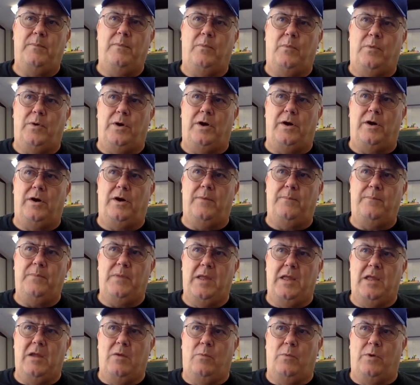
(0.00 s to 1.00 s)
We're
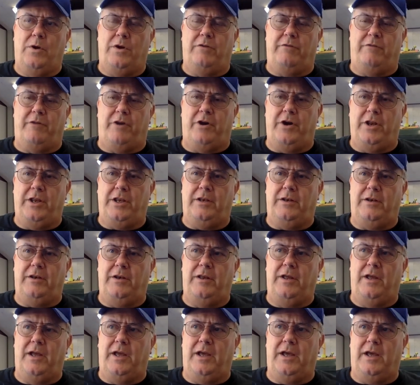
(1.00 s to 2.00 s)
diverting
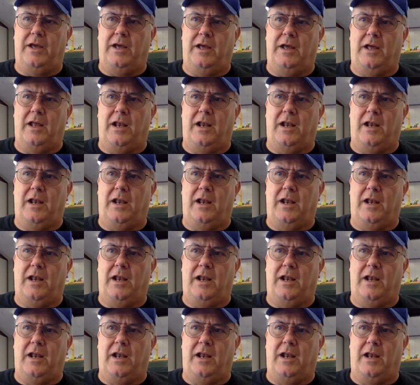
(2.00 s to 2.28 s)
a